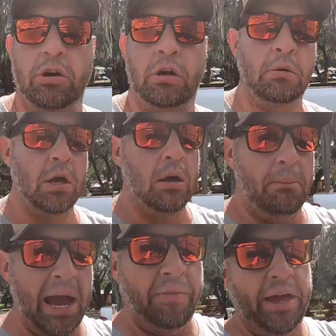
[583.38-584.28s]
you
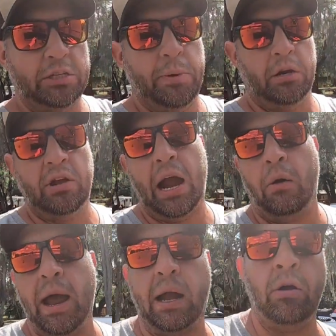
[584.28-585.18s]
mounting that spare tire
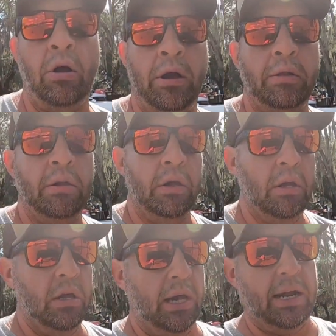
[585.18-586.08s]
rack on,
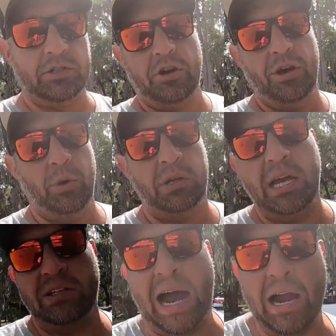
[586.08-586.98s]
and I'll show you what
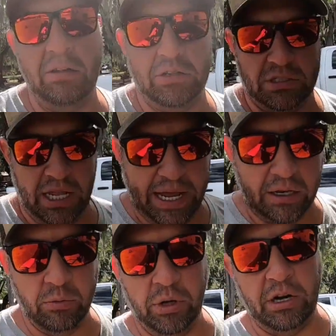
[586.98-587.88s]
that tire looks like
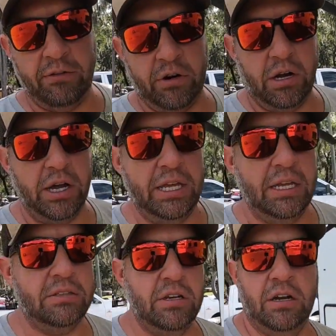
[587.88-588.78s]
whenever he
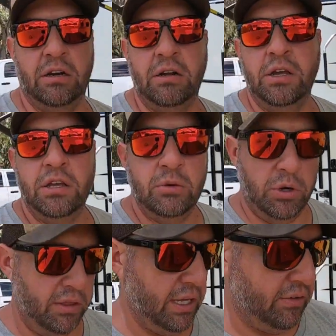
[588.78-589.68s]
gets here
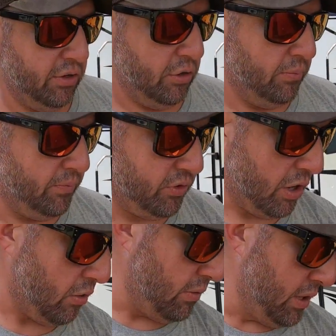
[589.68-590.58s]
with it too.
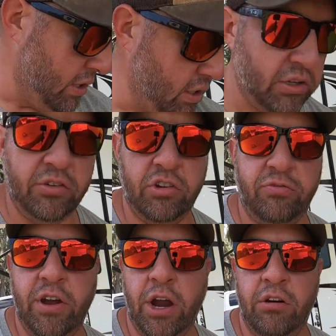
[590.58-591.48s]
So it's just
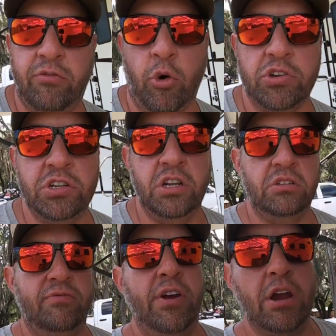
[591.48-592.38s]
very unfortunate.
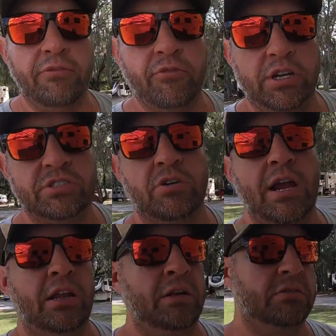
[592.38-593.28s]
It's very
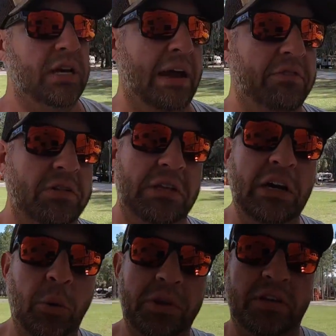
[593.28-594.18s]
frustrating to have to
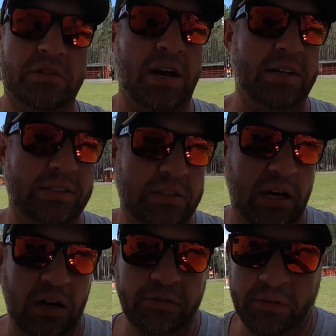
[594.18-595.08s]
deal with this kind of
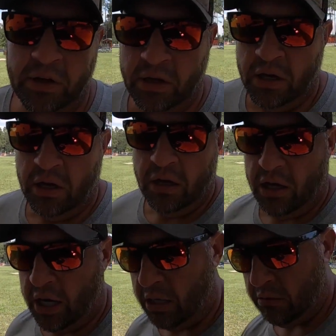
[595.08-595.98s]
stuff.
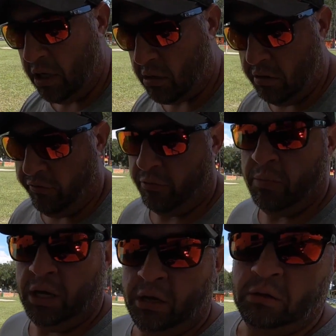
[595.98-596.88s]
Luckily for
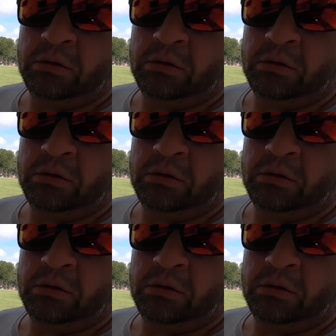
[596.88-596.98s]
me,